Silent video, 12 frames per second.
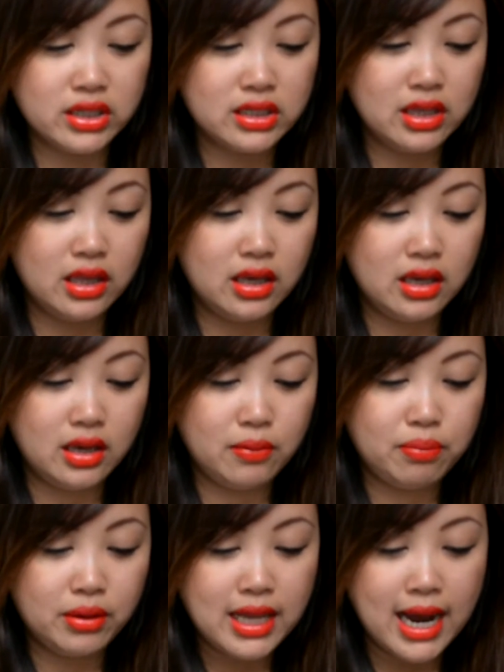It's the
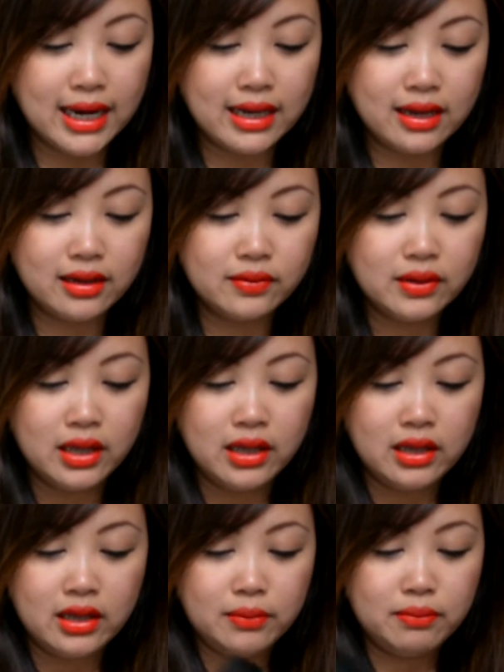black
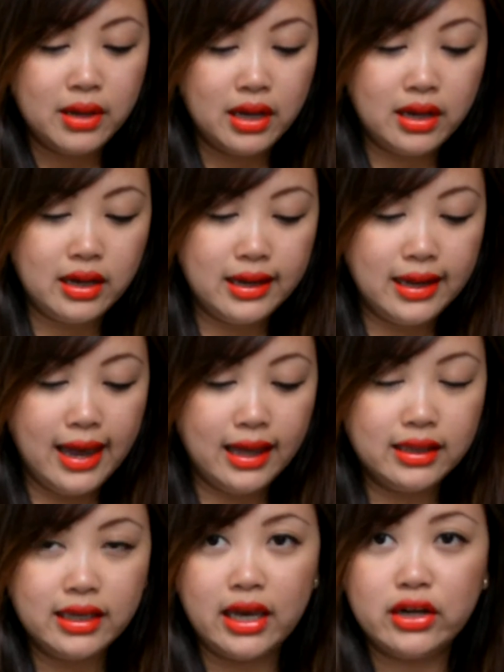Uh,
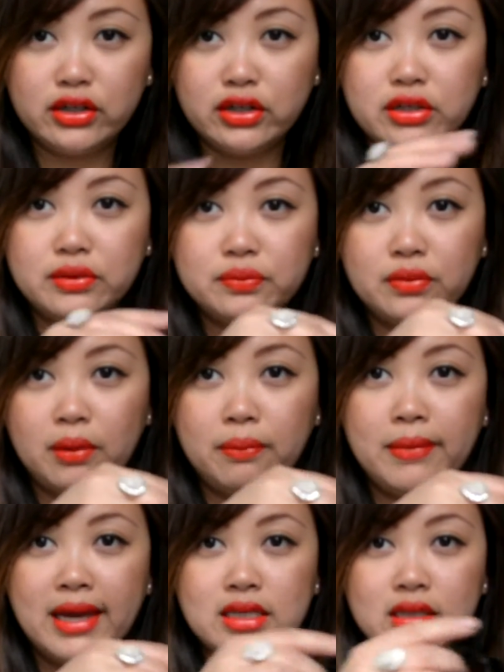alligator
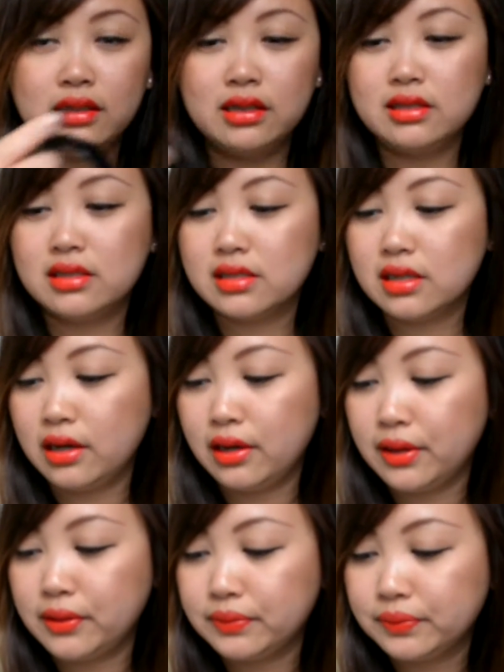metallice
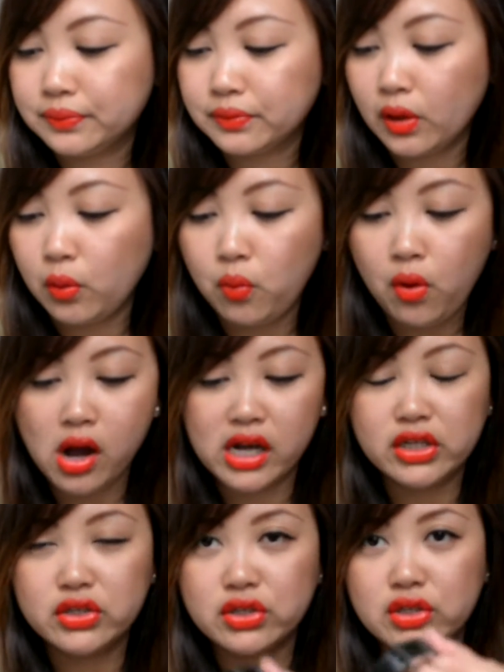um,
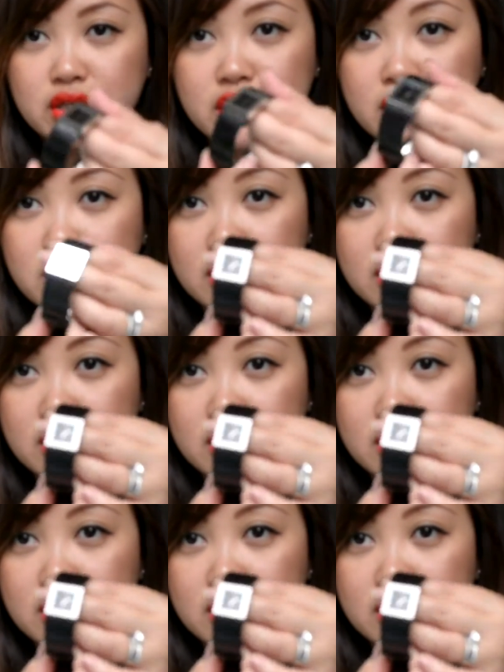watch,